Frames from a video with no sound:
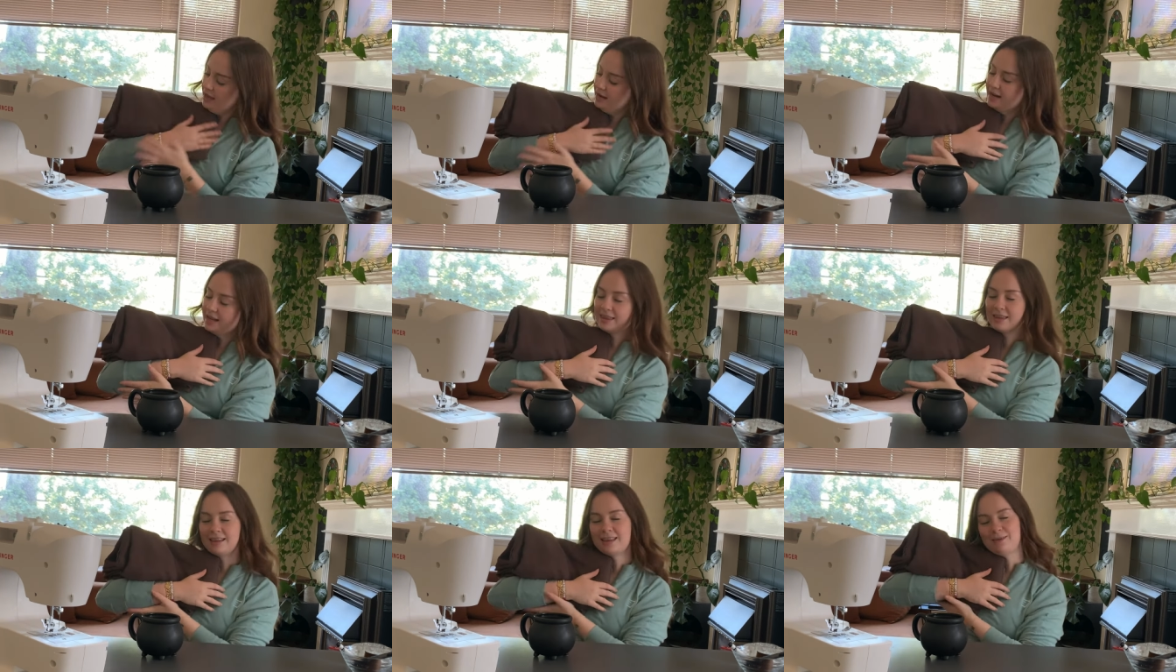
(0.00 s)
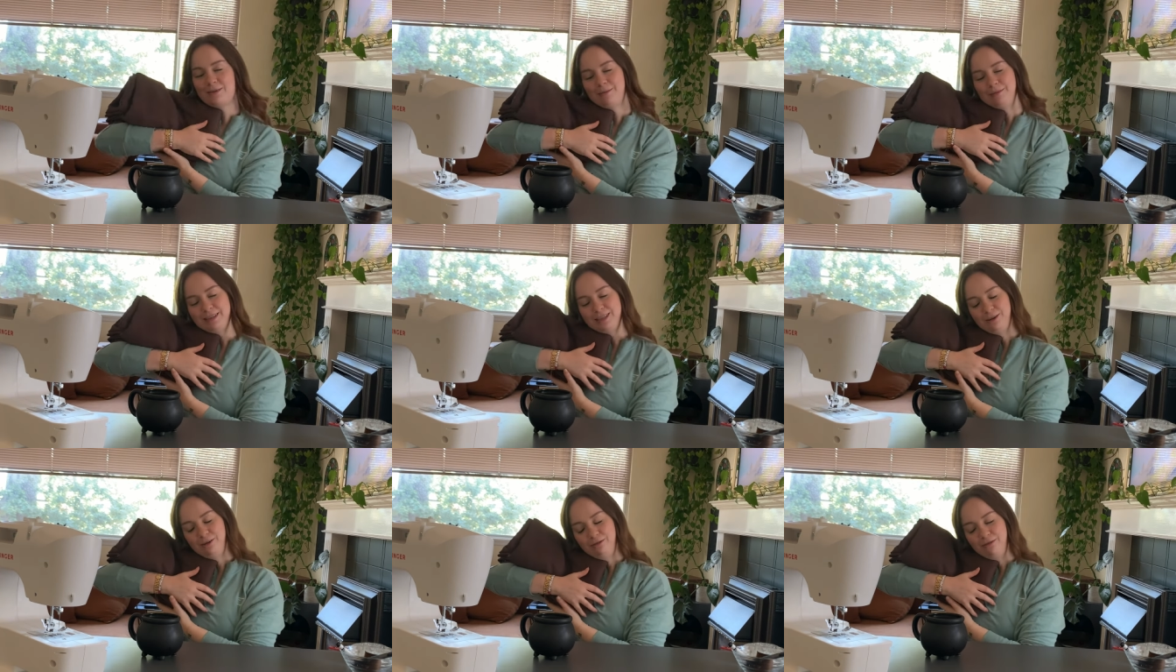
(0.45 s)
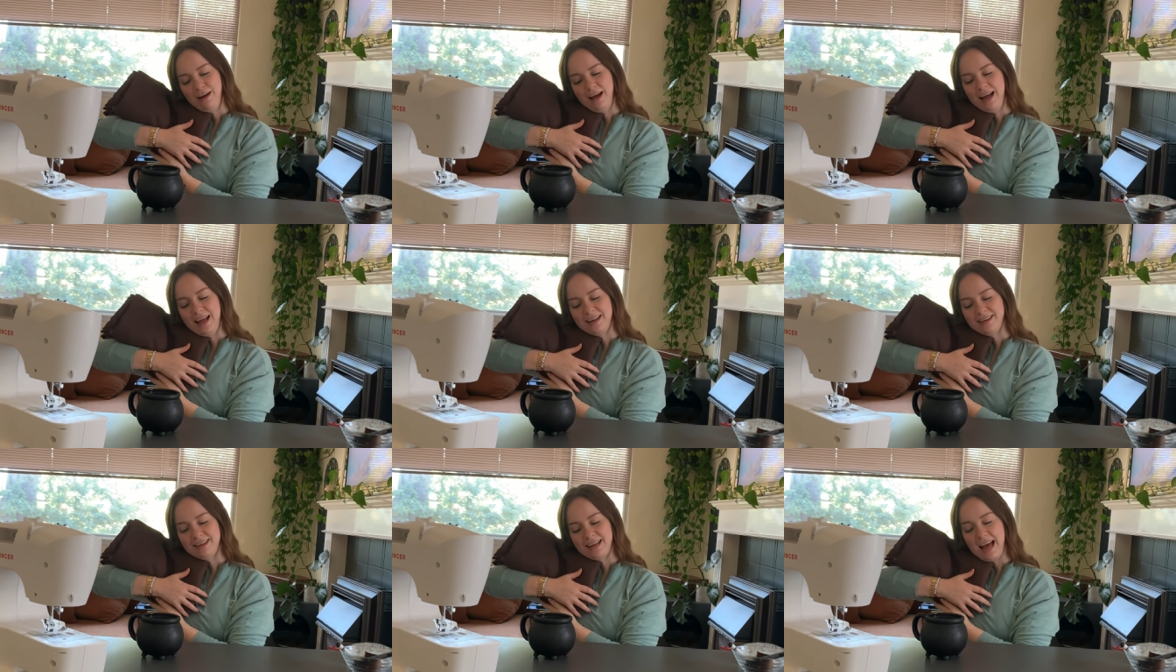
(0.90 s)
I thought that would be so
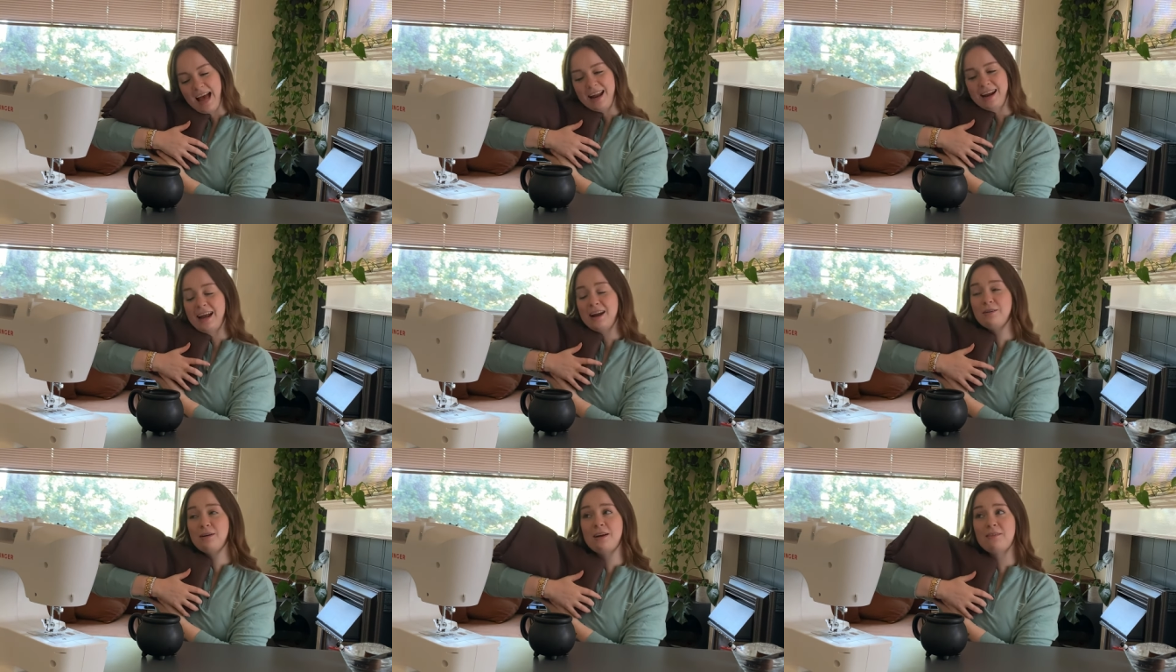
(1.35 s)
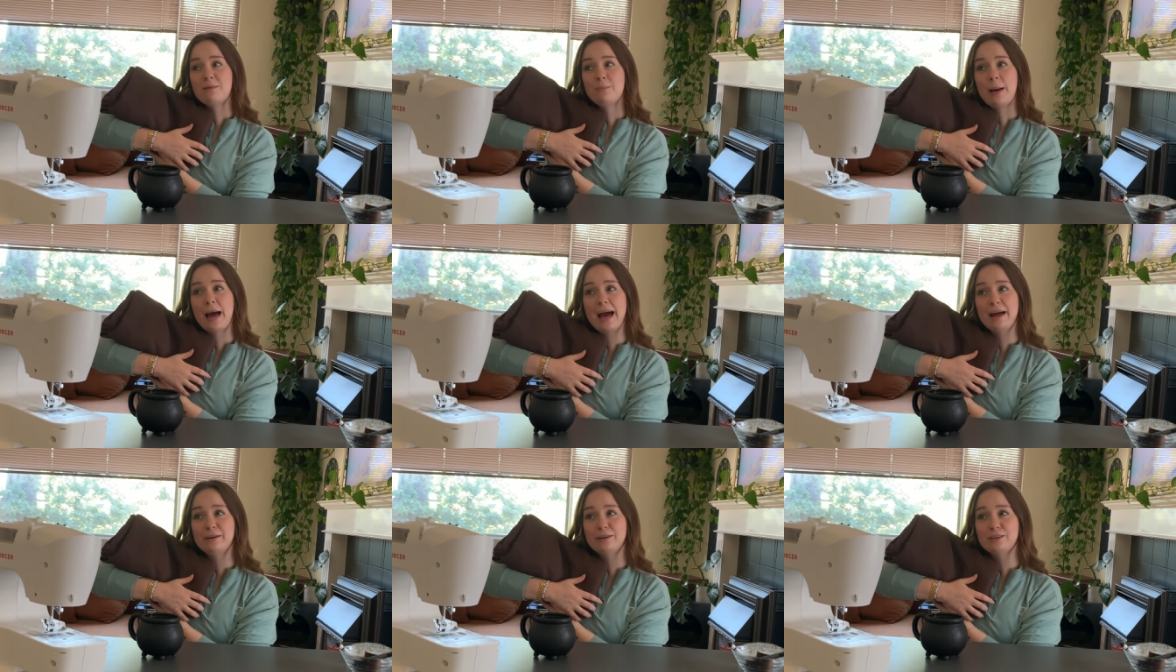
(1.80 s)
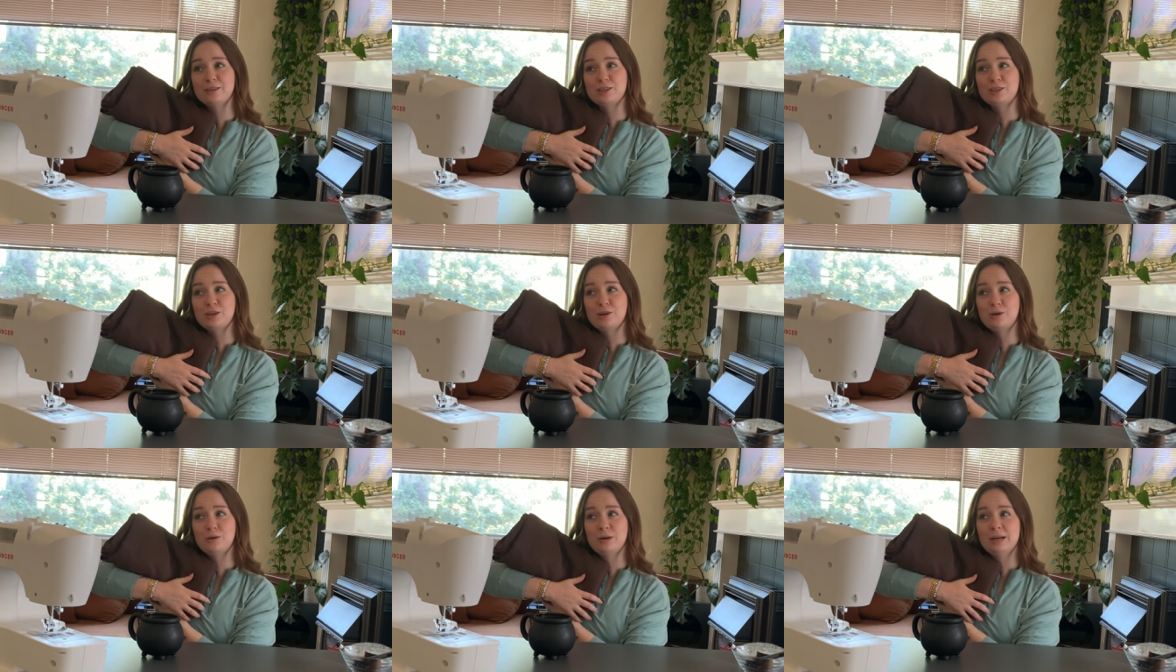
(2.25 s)
fun. And I don't have a pattern,
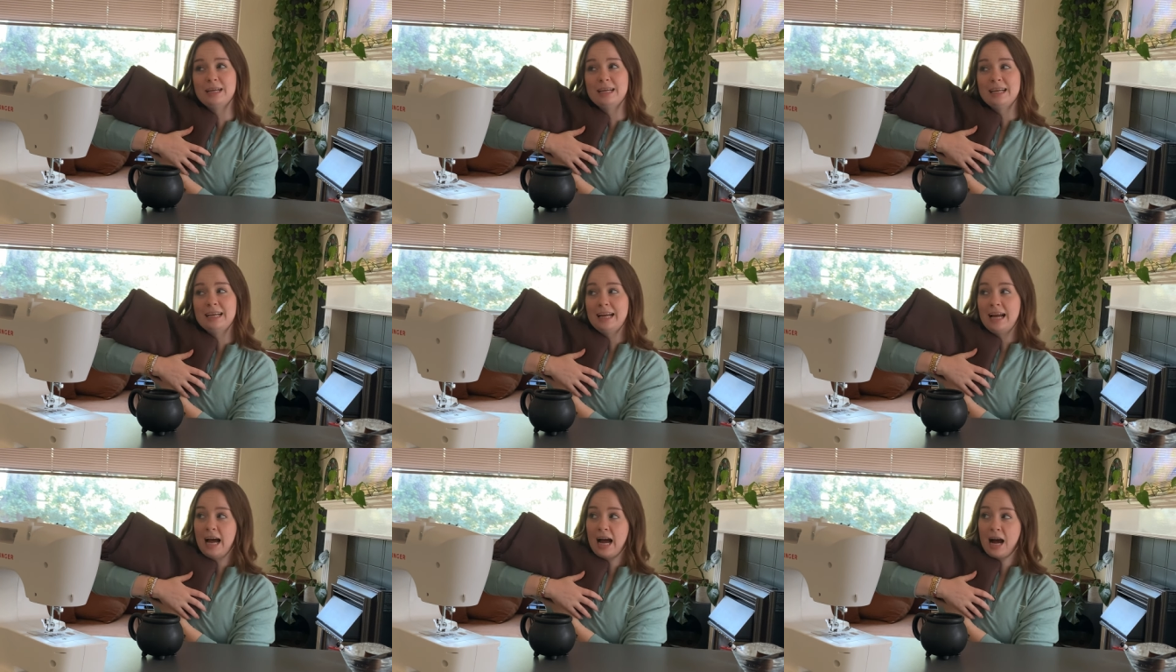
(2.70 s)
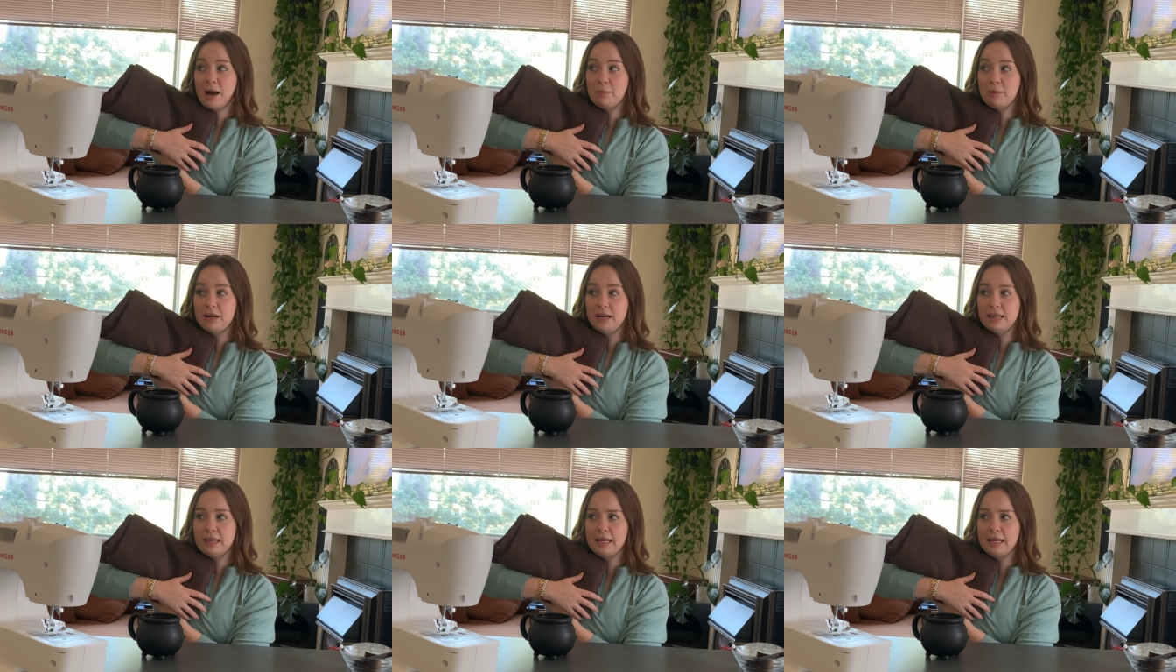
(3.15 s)
so I'm gonna